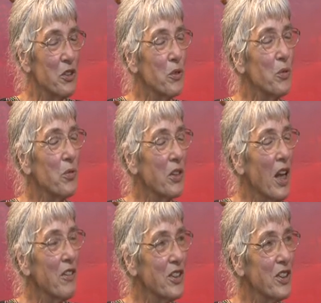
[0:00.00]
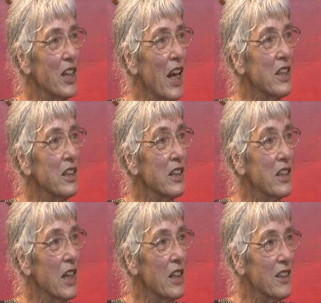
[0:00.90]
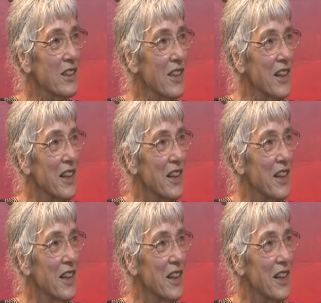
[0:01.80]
2006